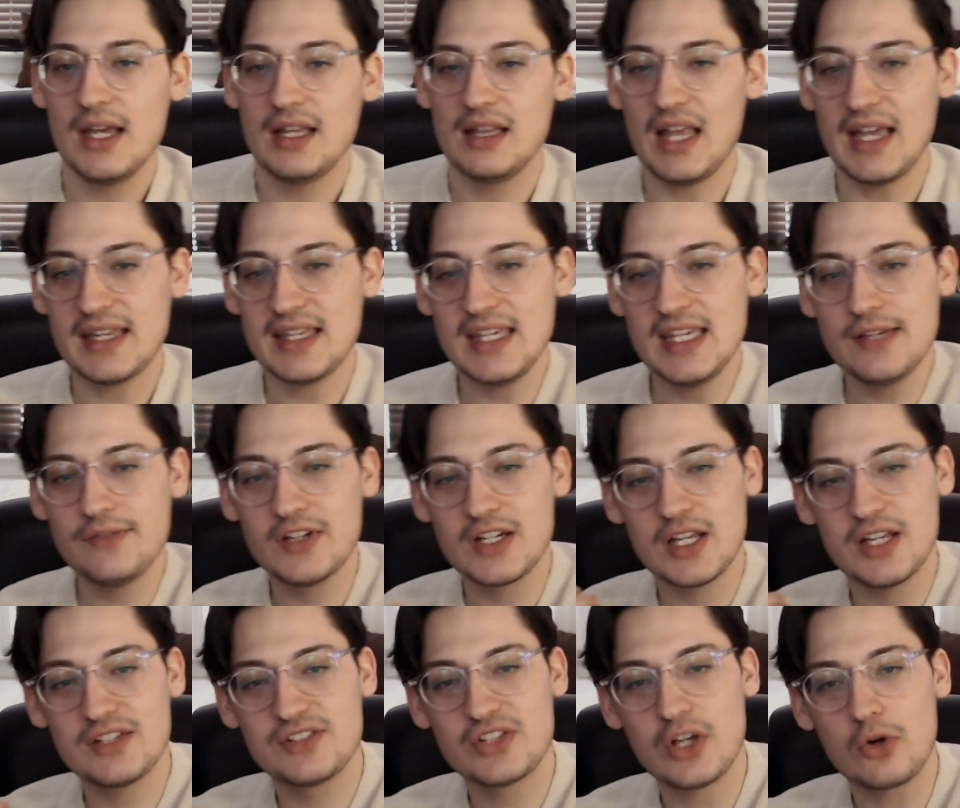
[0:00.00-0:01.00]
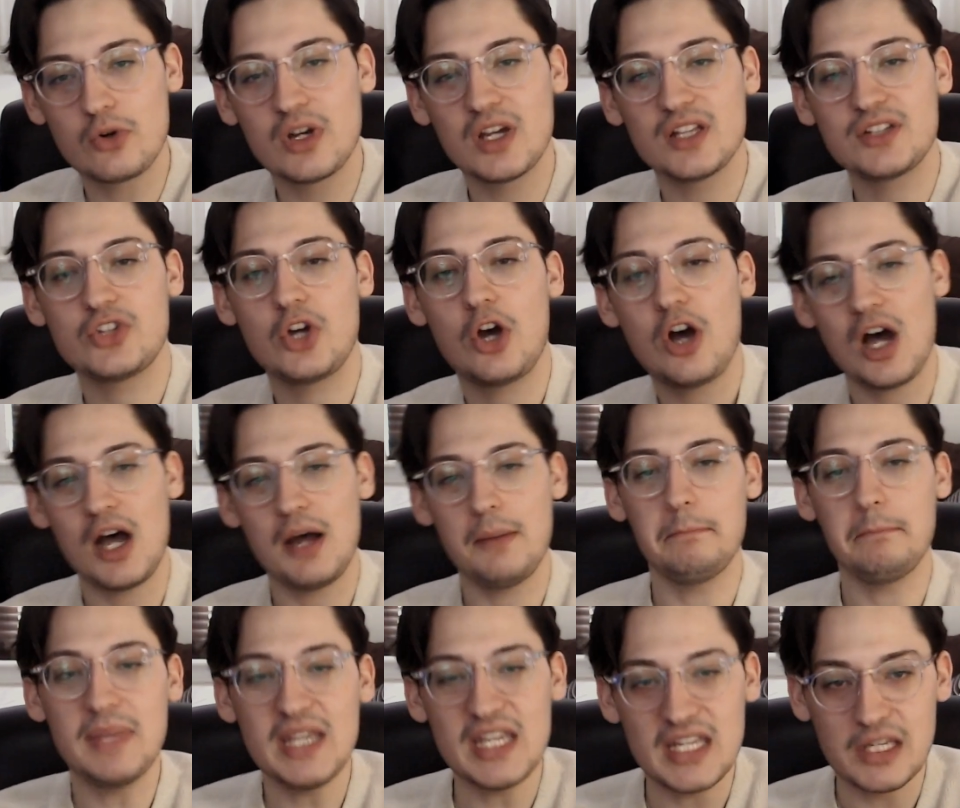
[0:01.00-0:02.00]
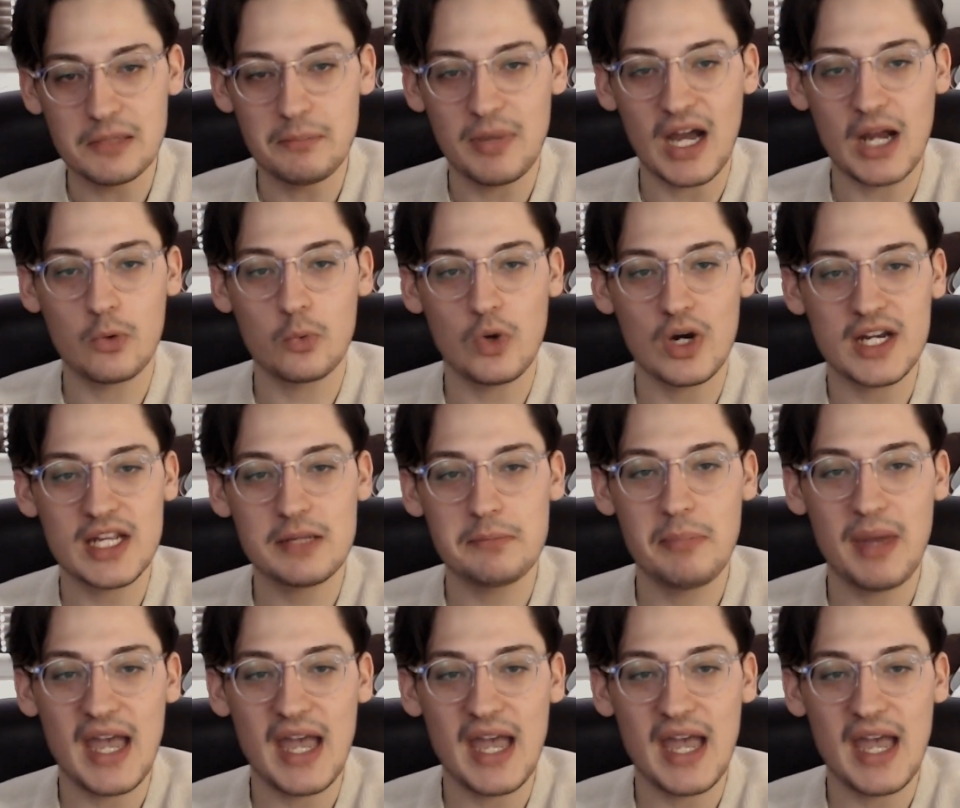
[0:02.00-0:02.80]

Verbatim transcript: Like even Hisoka taught me by running